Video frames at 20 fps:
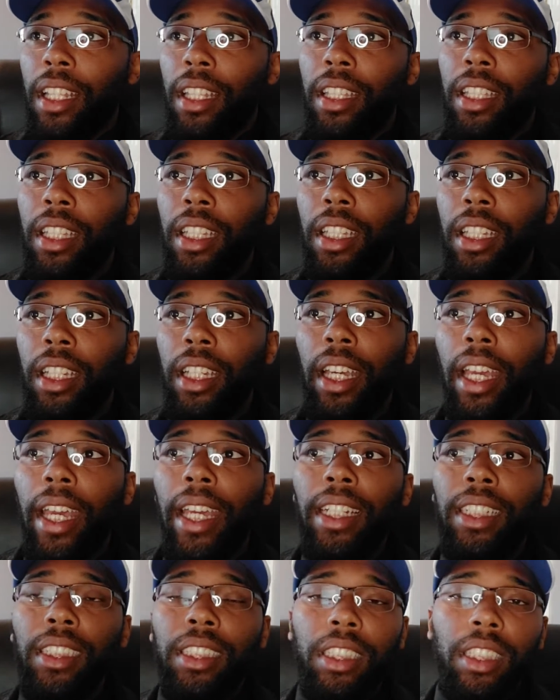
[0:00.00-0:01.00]
the
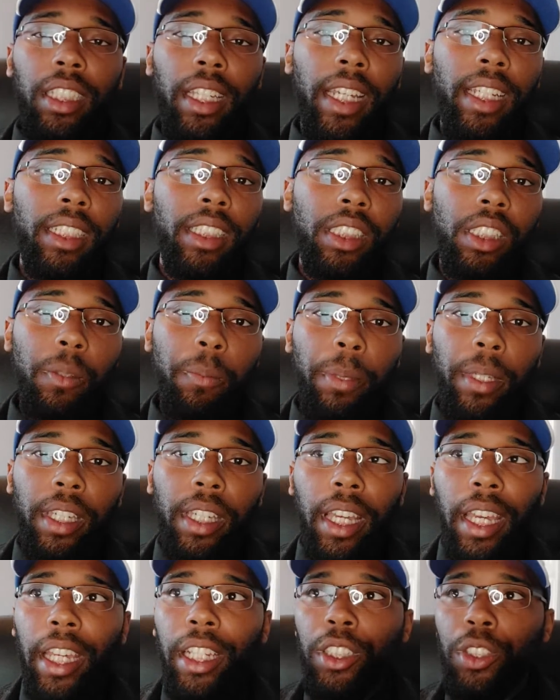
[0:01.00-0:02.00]

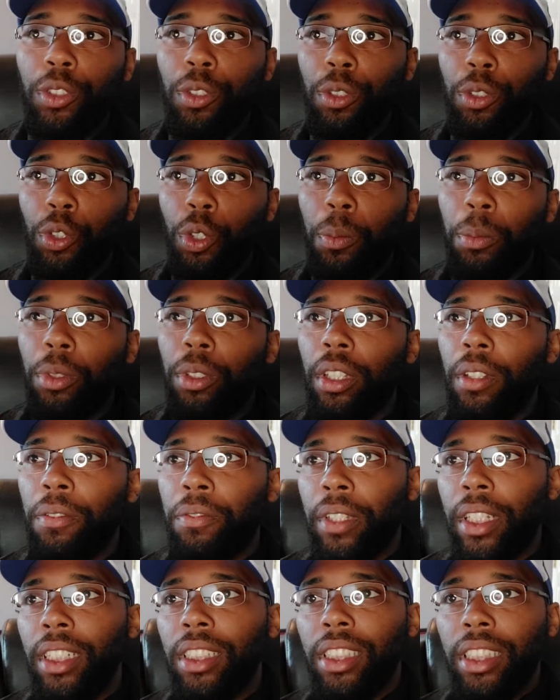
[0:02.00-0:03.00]
SCP extra normal
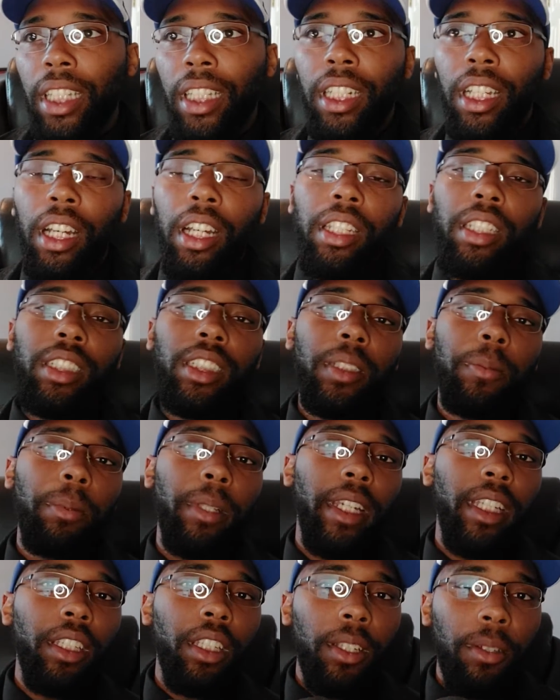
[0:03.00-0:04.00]
events and
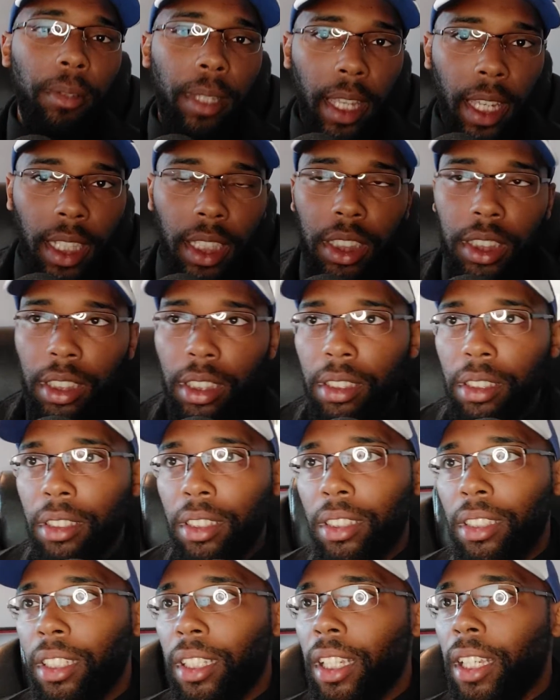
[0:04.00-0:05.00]
unexplained
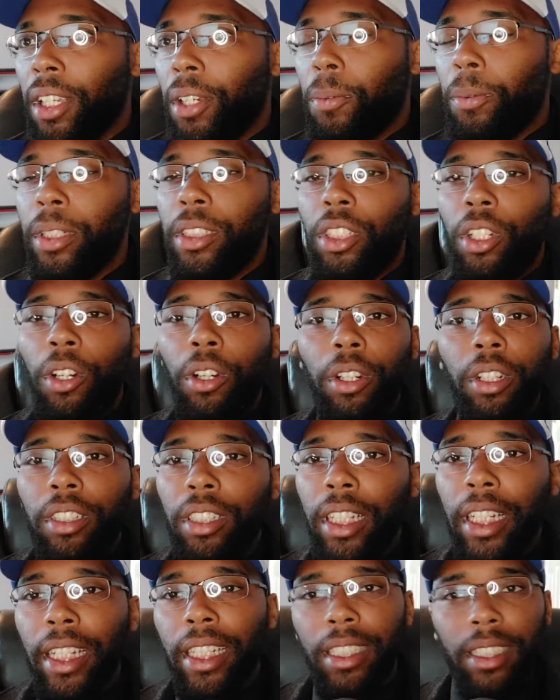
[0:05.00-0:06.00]
locations, which aren't
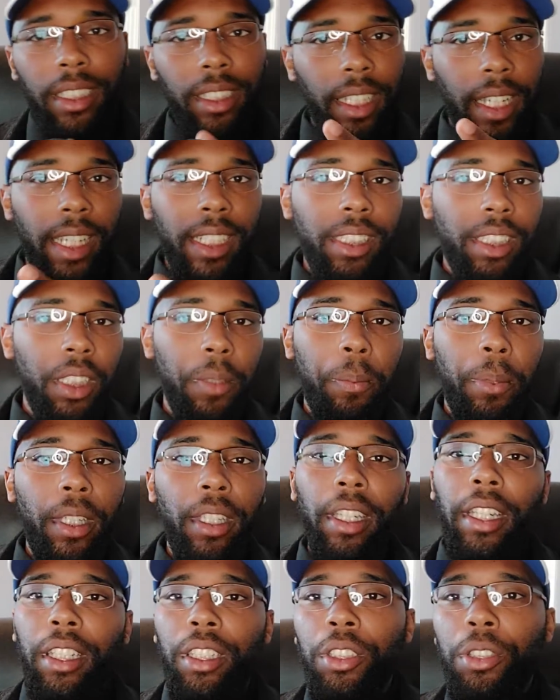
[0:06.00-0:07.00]
like
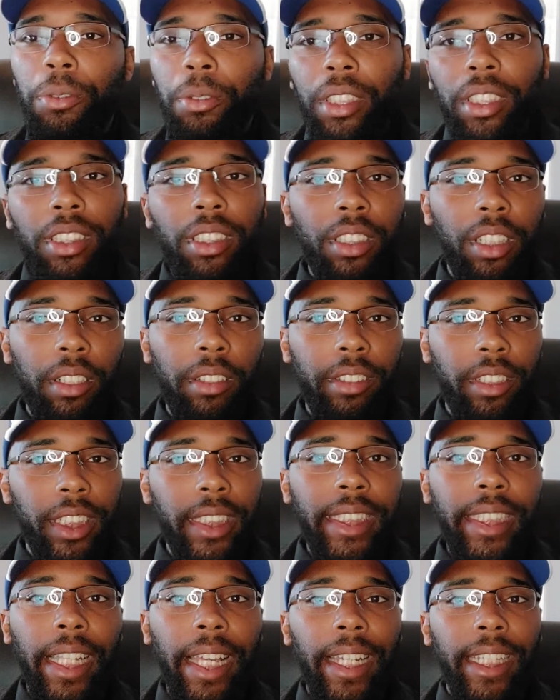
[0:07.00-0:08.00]
SCP entries. They're
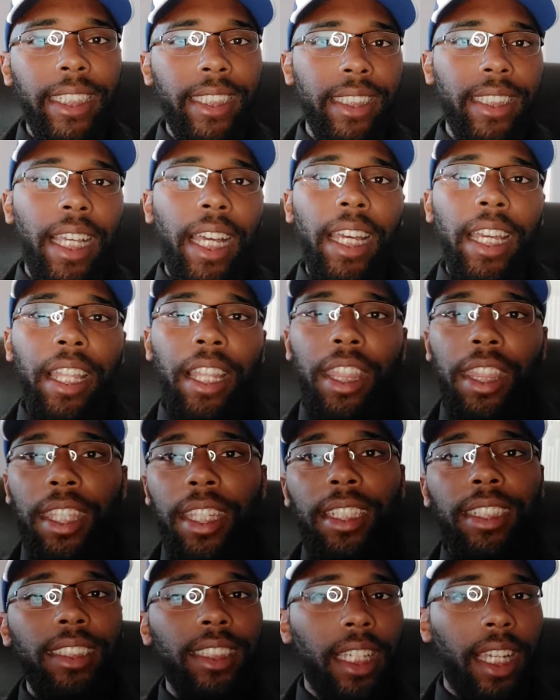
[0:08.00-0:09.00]
just like side
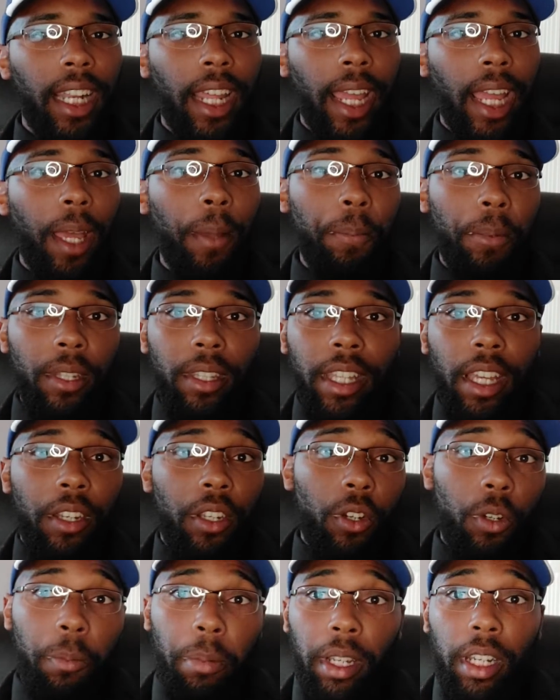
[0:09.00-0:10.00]
things that happen that
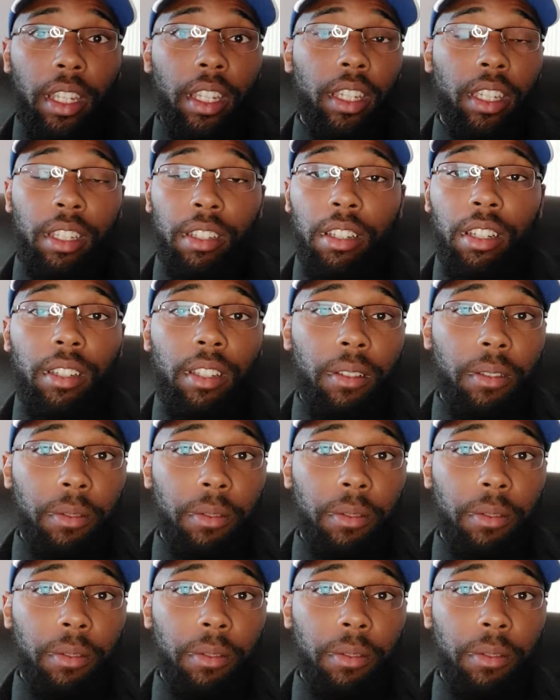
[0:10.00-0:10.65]
nobody can.